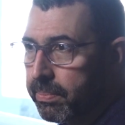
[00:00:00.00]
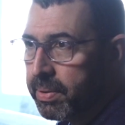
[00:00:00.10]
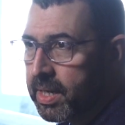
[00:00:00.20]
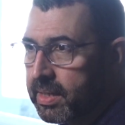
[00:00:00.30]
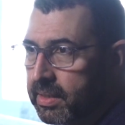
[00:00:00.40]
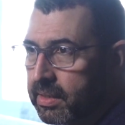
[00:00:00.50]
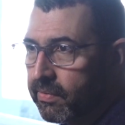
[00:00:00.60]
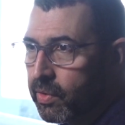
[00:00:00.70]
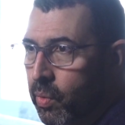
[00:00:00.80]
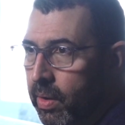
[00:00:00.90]
pieces
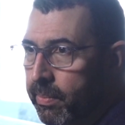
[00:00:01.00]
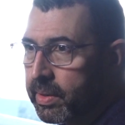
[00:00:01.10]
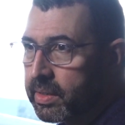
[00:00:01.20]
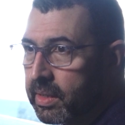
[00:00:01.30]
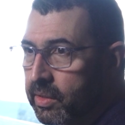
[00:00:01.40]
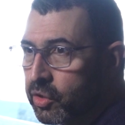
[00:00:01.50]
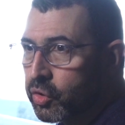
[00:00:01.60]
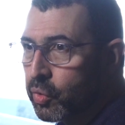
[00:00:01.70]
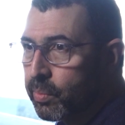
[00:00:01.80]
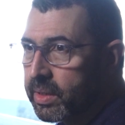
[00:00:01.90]
of equipment to
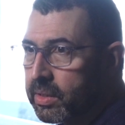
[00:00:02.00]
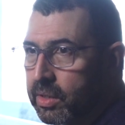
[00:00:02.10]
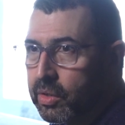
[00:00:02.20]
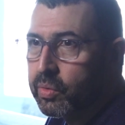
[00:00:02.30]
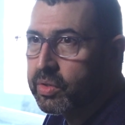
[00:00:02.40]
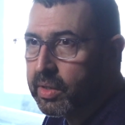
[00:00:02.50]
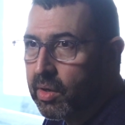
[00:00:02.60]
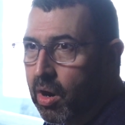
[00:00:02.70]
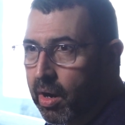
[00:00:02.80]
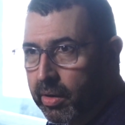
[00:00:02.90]
consume and to use it
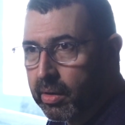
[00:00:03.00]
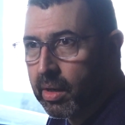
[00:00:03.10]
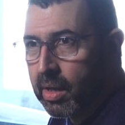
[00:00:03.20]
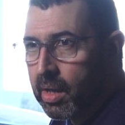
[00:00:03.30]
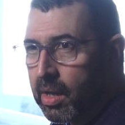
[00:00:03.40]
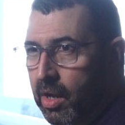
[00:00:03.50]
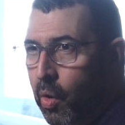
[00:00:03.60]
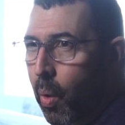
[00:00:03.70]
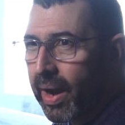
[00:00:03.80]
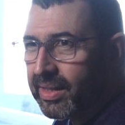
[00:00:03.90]
aren't
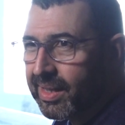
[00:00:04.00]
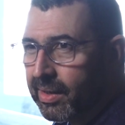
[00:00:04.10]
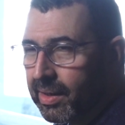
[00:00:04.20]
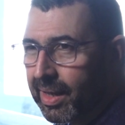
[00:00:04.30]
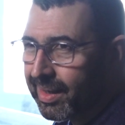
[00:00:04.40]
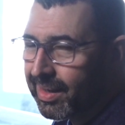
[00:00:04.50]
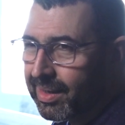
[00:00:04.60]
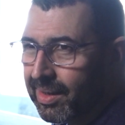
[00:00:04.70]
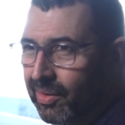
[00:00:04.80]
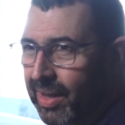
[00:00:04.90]
quite there. Like,
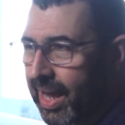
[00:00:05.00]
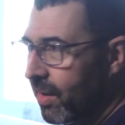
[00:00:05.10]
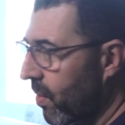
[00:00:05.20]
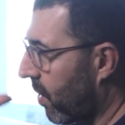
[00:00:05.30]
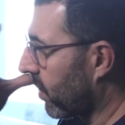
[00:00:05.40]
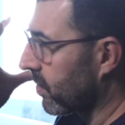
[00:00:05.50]
you know, hanging around with